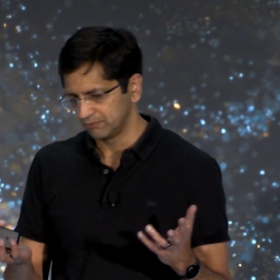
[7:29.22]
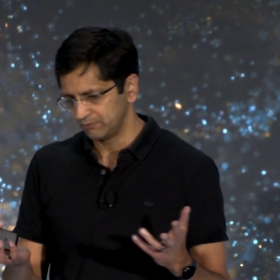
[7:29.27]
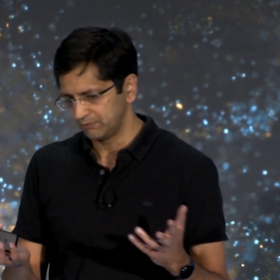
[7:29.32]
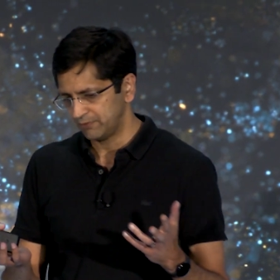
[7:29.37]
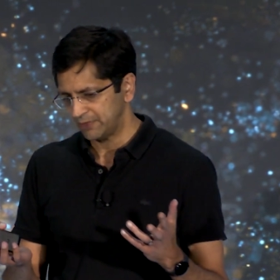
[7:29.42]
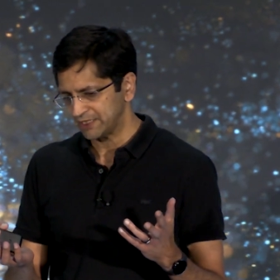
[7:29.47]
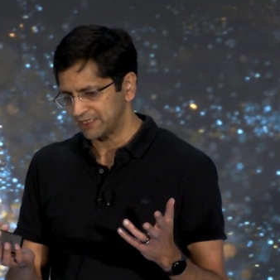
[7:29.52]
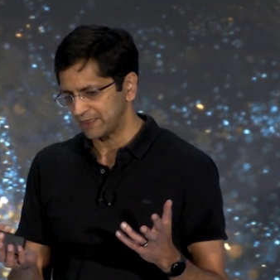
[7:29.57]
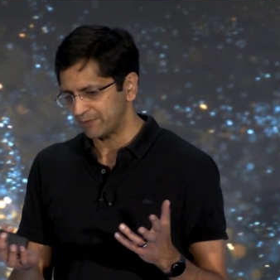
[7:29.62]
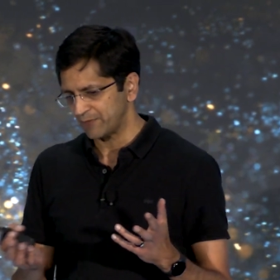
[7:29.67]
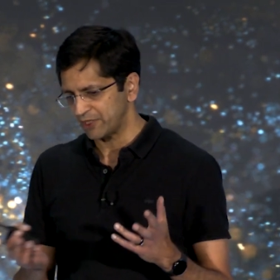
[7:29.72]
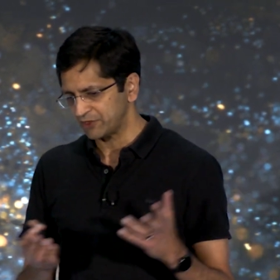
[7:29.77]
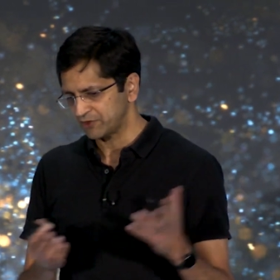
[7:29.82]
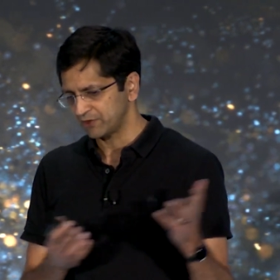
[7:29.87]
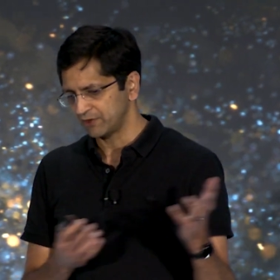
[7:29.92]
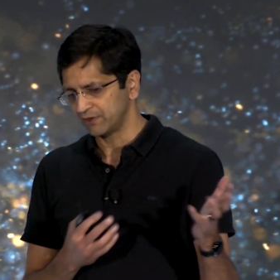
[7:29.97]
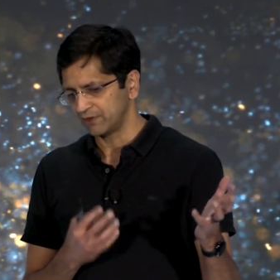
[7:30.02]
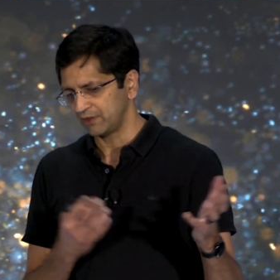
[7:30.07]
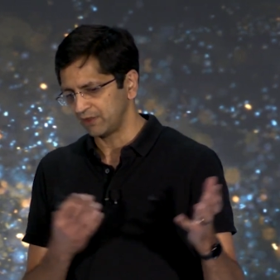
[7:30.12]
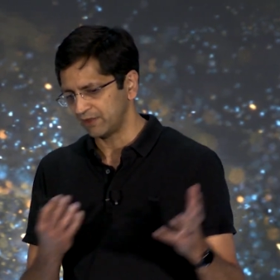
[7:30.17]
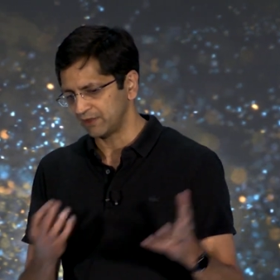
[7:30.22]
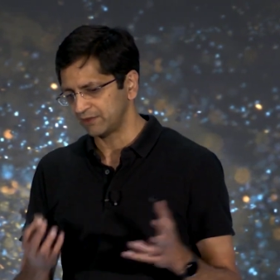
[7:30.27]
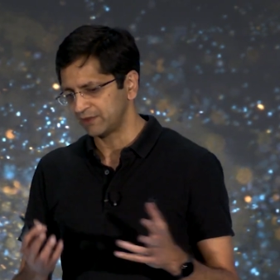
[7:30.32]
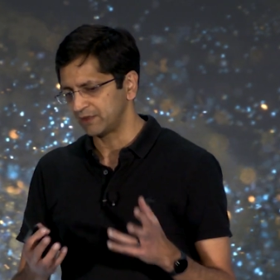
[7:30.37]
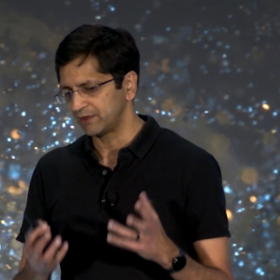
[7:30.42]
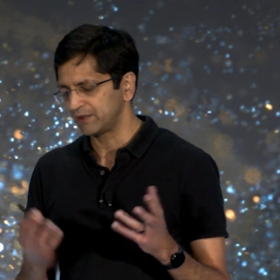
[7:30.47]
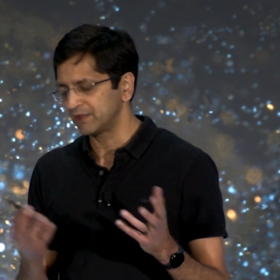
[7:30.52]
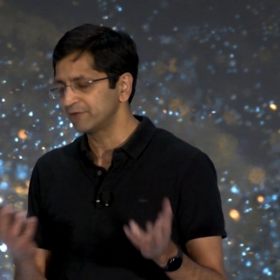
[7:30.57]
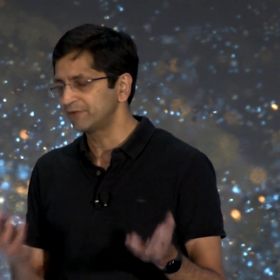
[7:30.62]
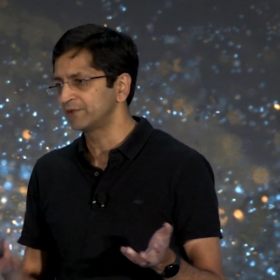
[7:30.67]
as I mentioned earlier, there are
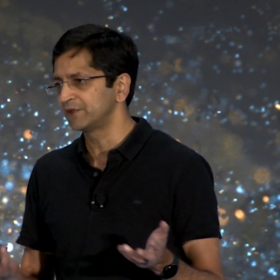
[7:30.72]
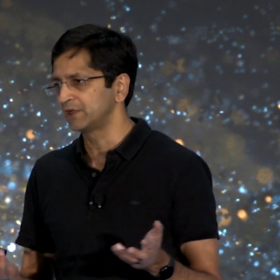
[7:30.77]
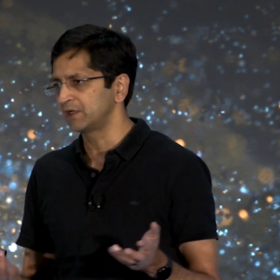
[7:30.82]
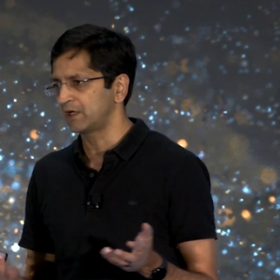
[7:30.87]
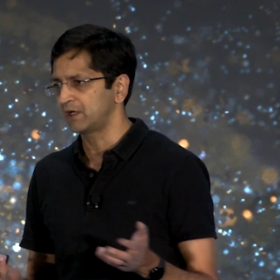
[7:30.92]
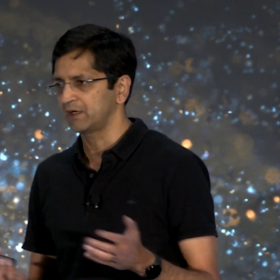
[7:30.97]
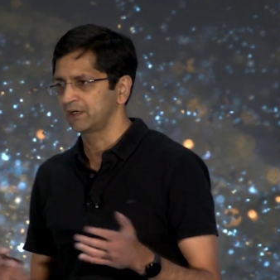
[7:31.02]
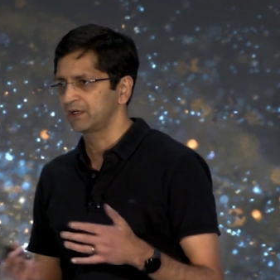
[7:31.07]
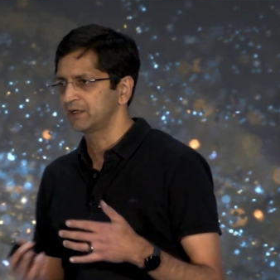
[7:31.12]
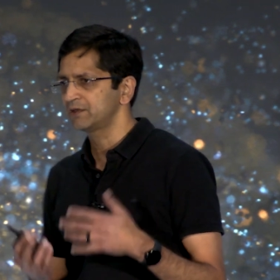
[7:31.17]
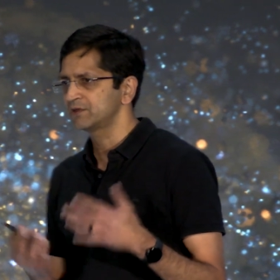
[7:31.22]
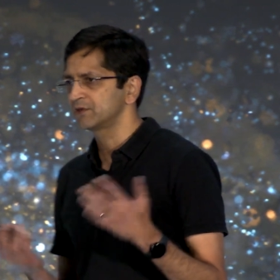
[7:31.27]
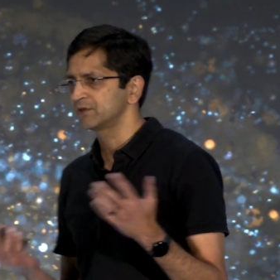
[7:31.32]
different targets.